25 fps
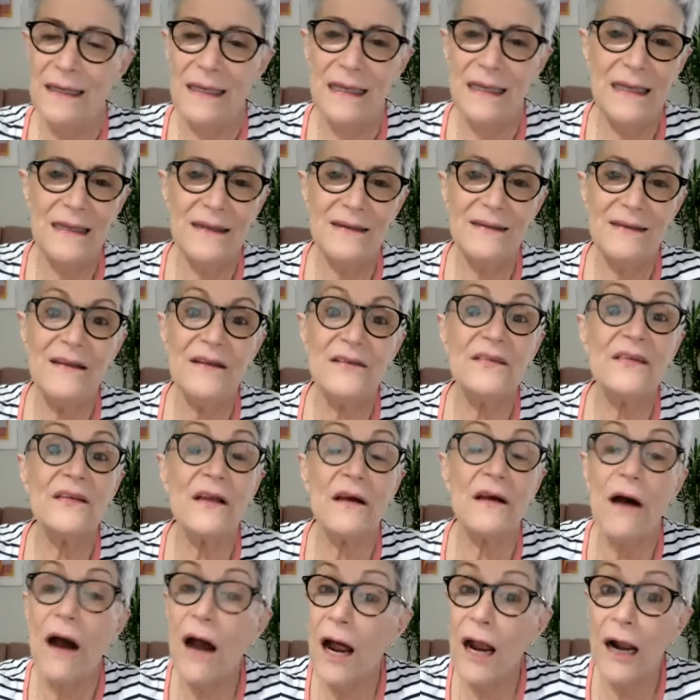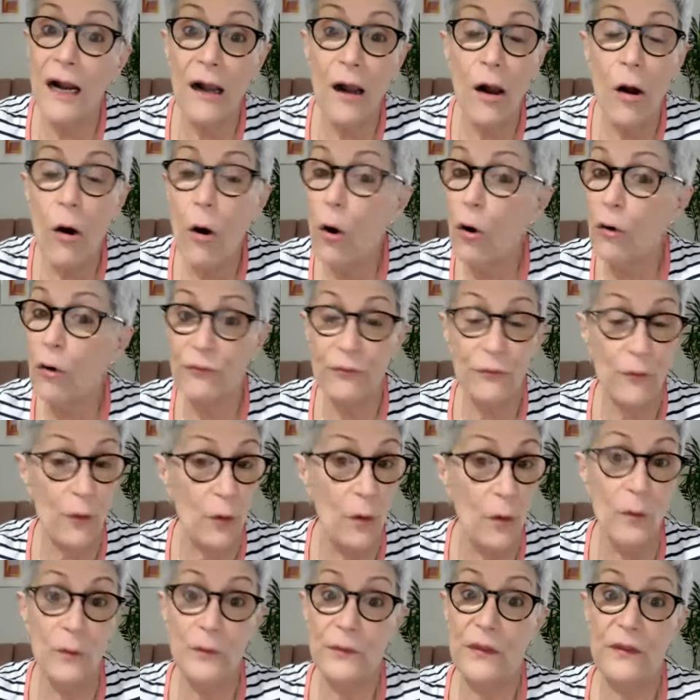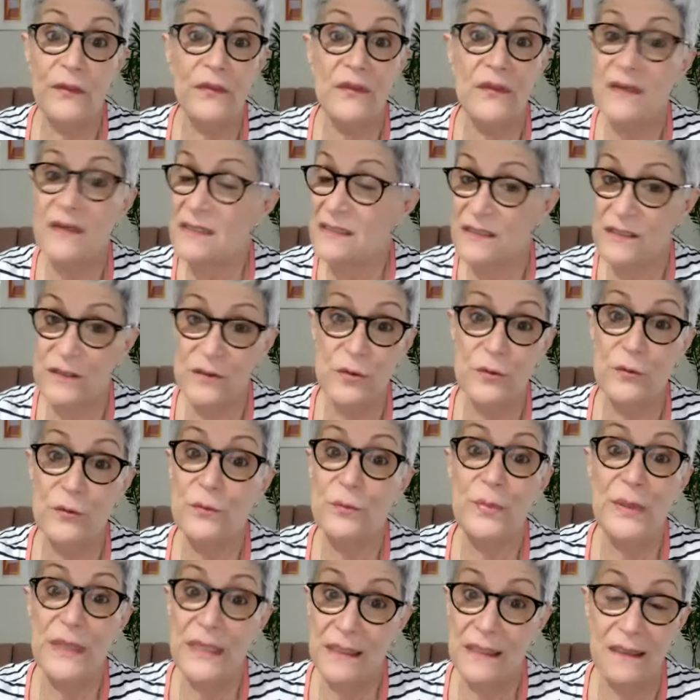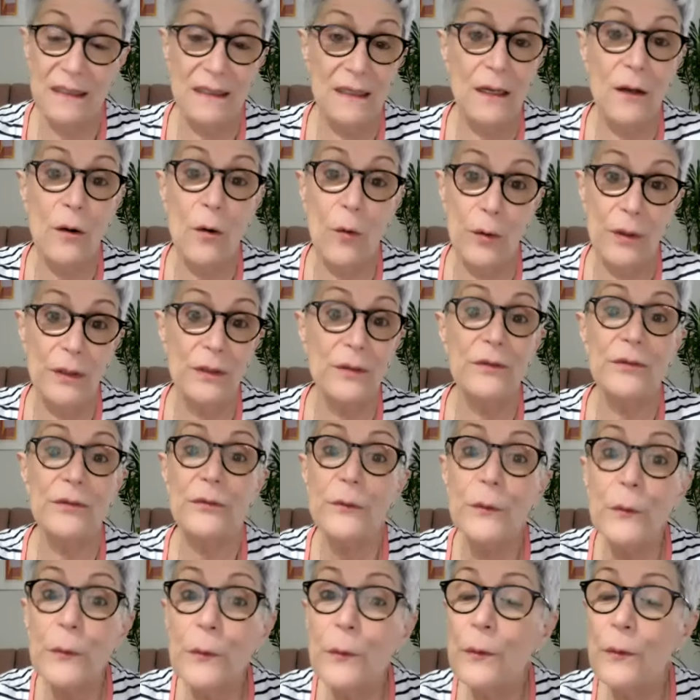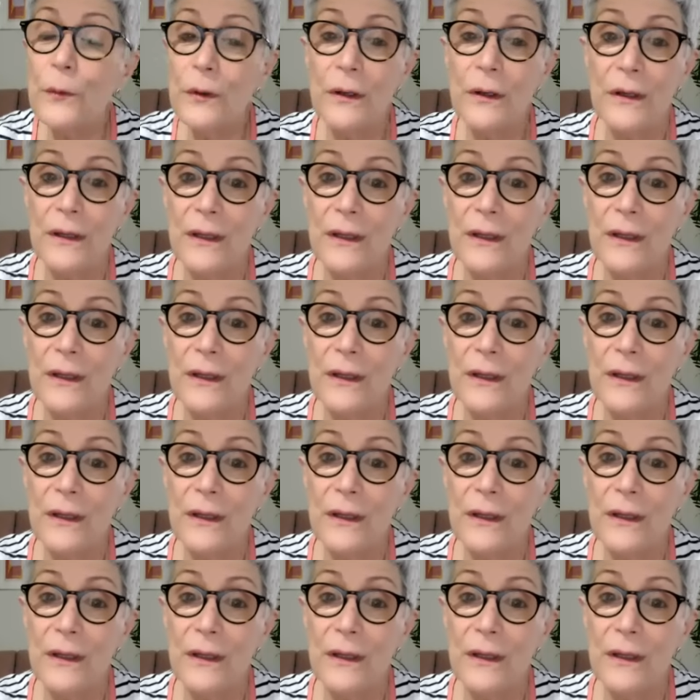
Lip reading: the scar of all the things you've been going through.